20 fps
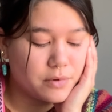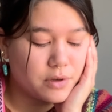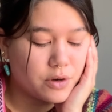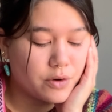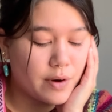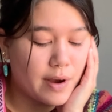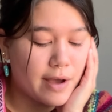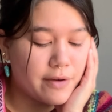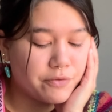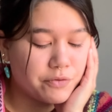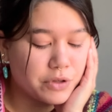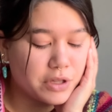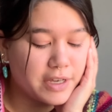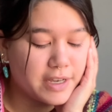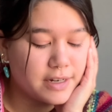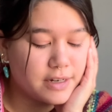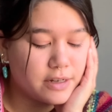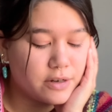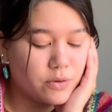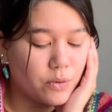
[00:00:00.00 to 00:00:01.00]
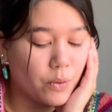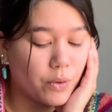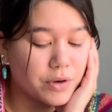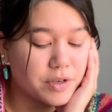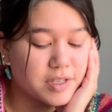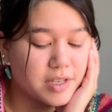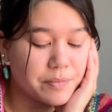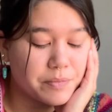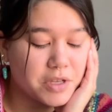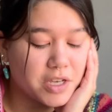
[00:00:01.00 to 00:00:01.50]
Craft related or
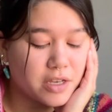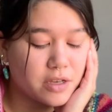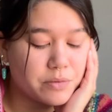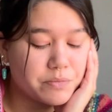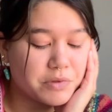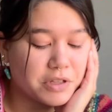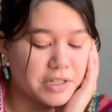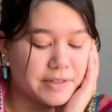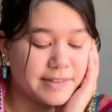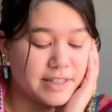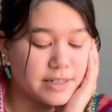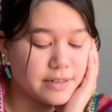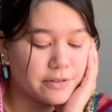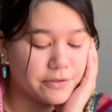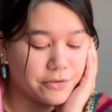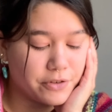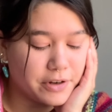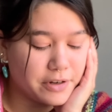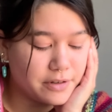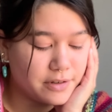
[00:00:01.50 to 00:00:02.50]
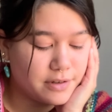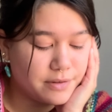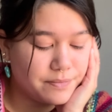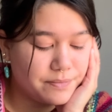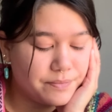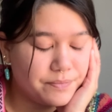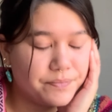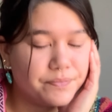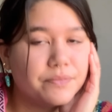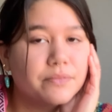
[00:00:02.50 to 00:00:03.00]
something completely different?
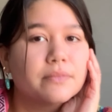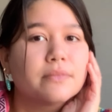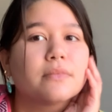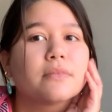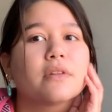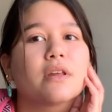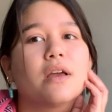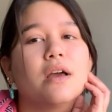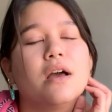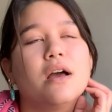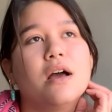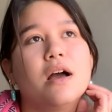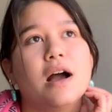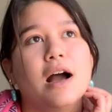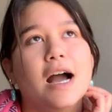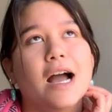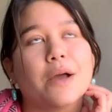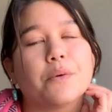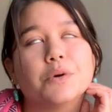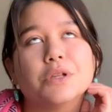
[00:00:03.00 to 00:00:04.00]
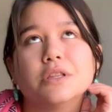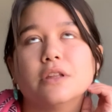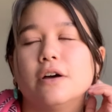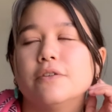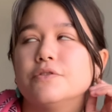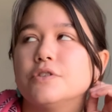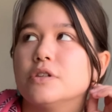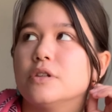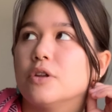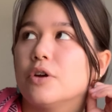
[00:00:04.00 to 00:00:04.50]
I would
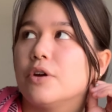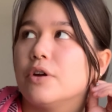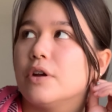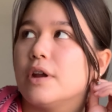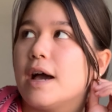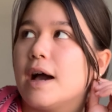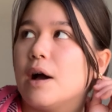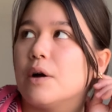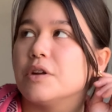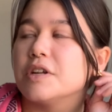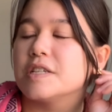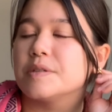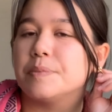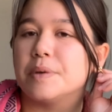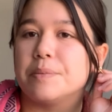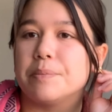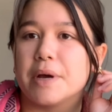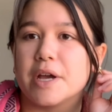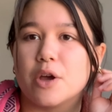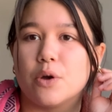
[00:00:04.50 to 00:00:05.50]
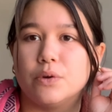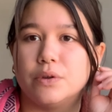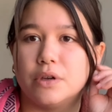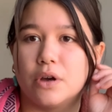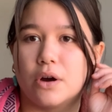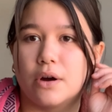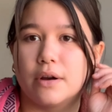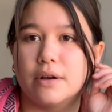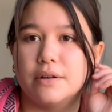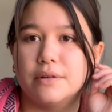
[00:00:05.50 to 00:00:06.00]
love to learn how to spin my own
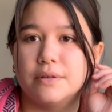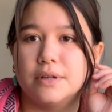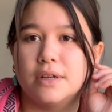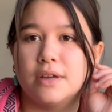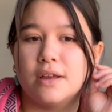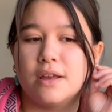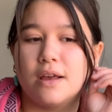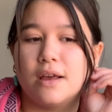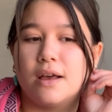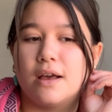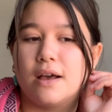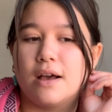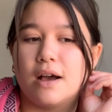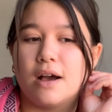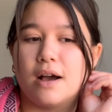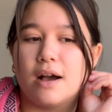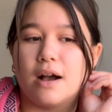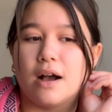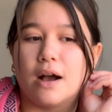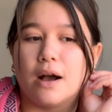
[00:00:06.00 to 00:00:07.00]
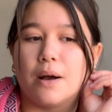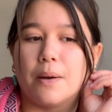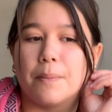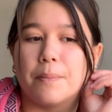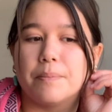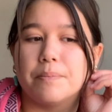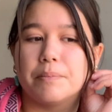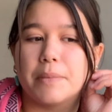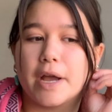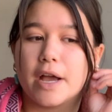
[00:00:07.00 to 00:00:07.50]
yarn.
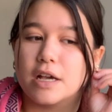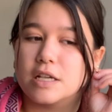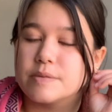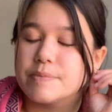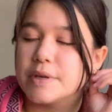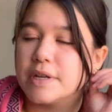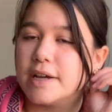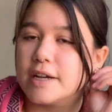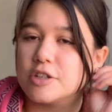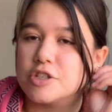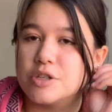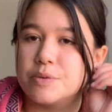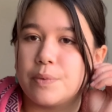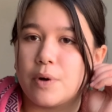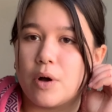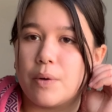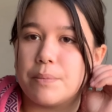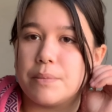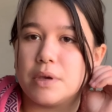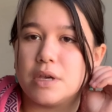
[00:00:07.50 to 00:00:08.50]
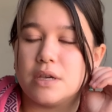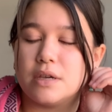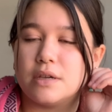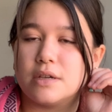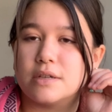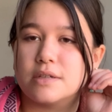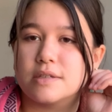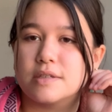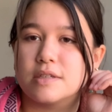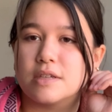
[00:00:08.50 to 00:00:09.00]
Um, my husband actually bought
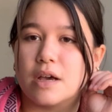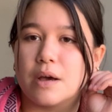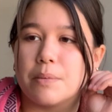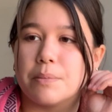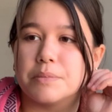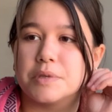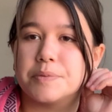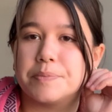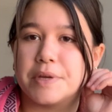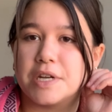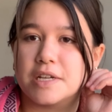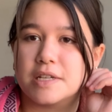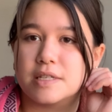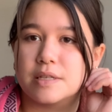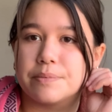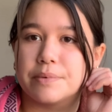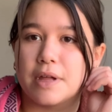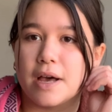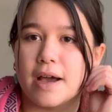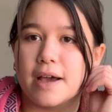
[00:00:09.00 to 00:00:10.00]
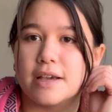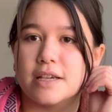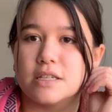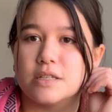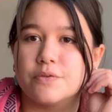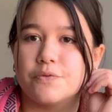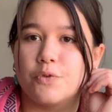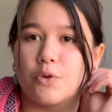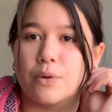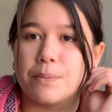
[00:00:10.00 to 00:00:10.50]
me some spinning
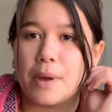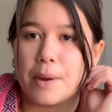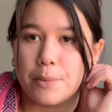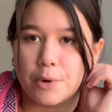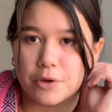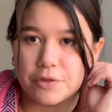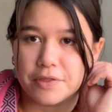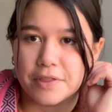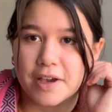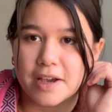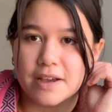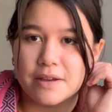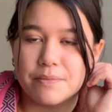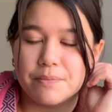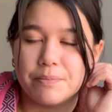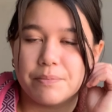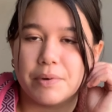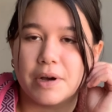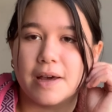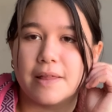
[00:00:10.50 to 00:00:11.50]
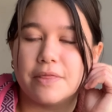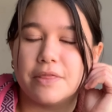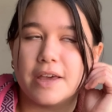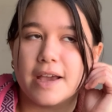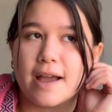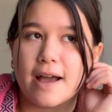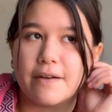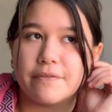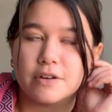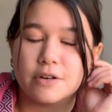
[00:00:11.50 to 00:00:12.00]
supplies for my birthday, but they
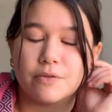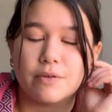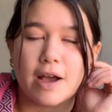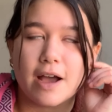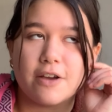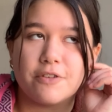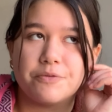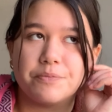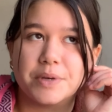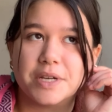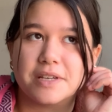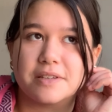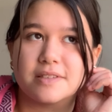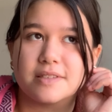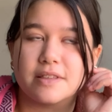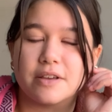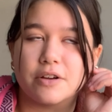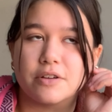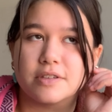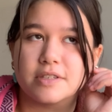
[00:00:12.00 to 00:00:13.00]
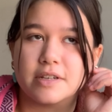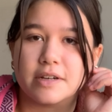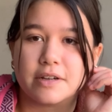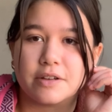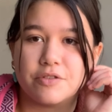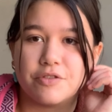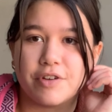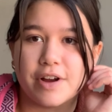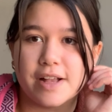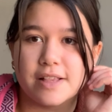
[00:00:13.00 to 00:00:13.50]
haven't arrived because they're stuck
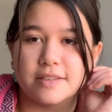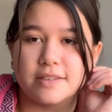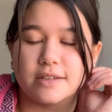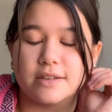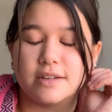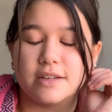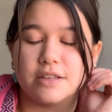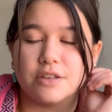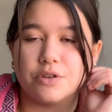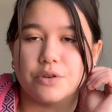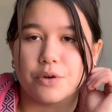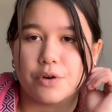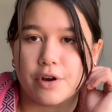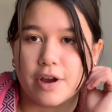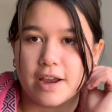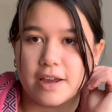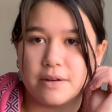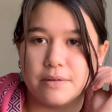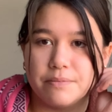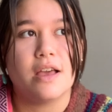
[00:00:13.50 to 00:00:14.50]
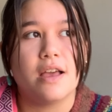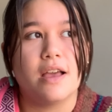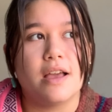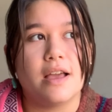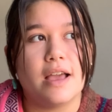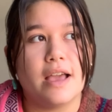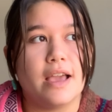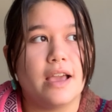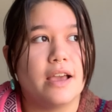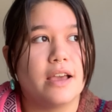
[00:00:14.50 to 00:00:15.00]
in transit in Ukraine.
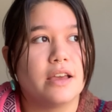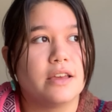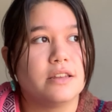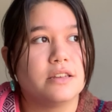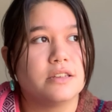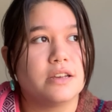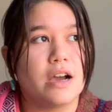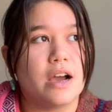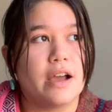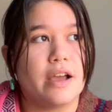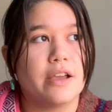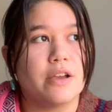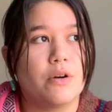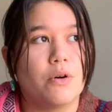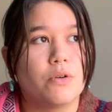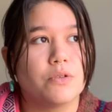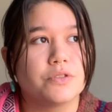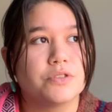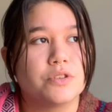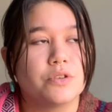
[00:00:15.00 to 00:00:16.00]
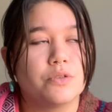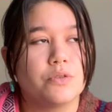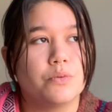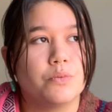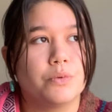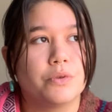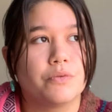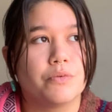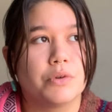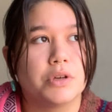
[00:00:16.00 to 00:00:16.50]
And I also
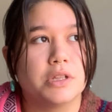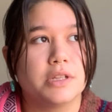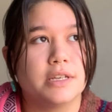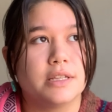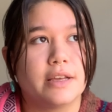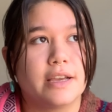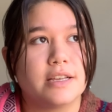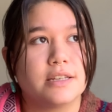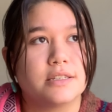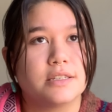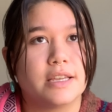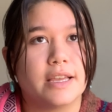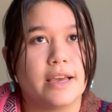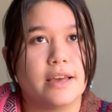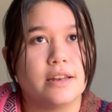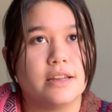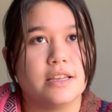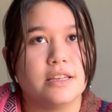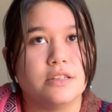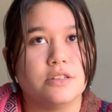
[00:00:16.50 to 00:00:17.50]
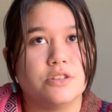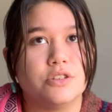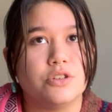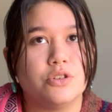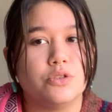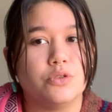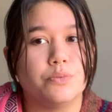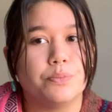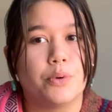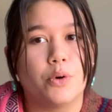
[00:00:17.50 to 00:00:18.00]
would really like to get
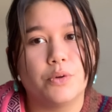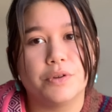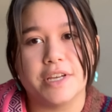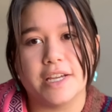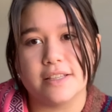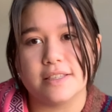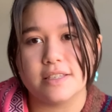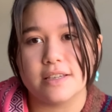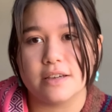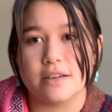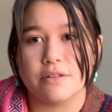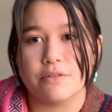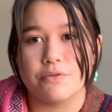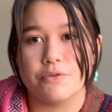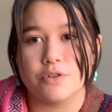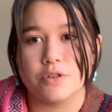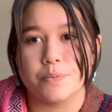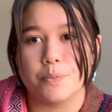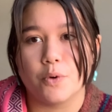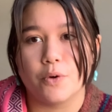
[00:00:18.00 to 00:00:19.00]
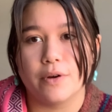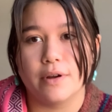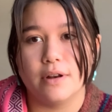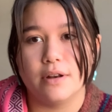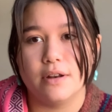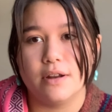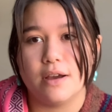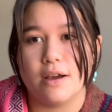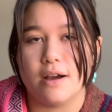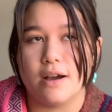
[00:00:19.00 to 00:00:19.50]
into pole dancing for
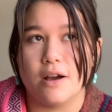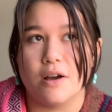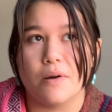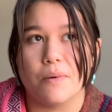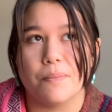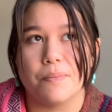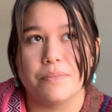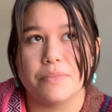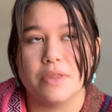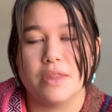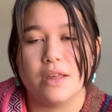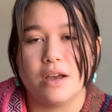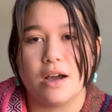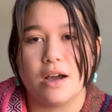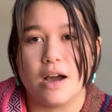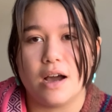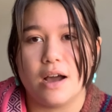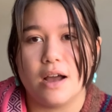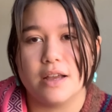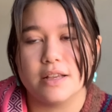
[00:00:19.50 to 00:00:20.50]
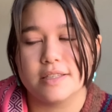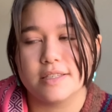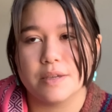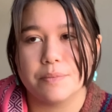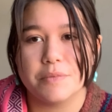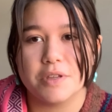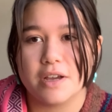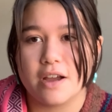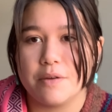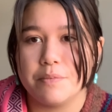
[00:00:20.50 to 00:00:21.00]
sport. Um, it's
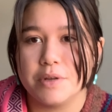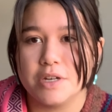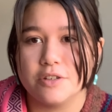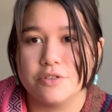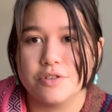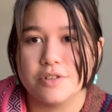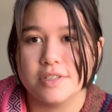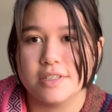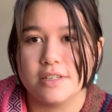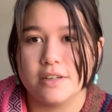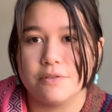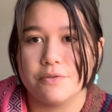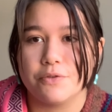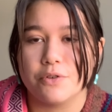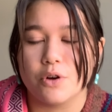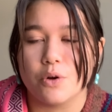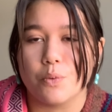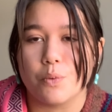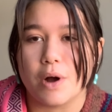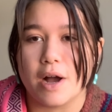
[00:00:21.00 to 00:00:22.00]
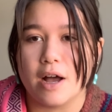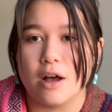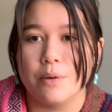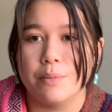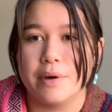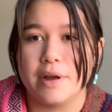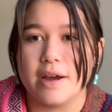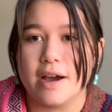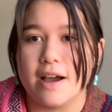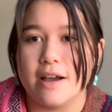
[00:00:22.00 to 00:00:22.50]
something I've been interested in for a while,
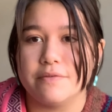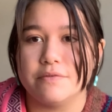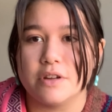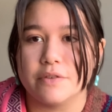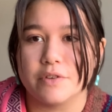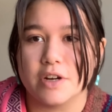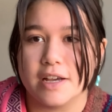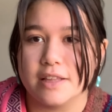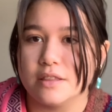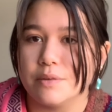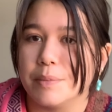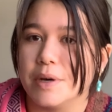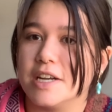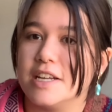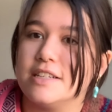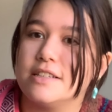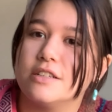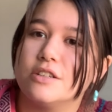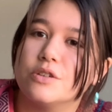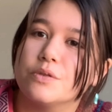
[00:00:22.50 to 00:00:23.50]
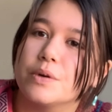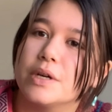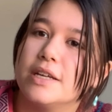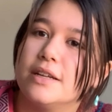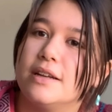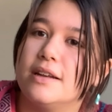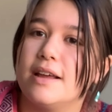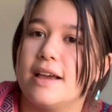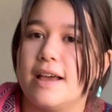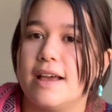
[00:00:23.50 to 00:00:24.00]
but I've never had the money to do it.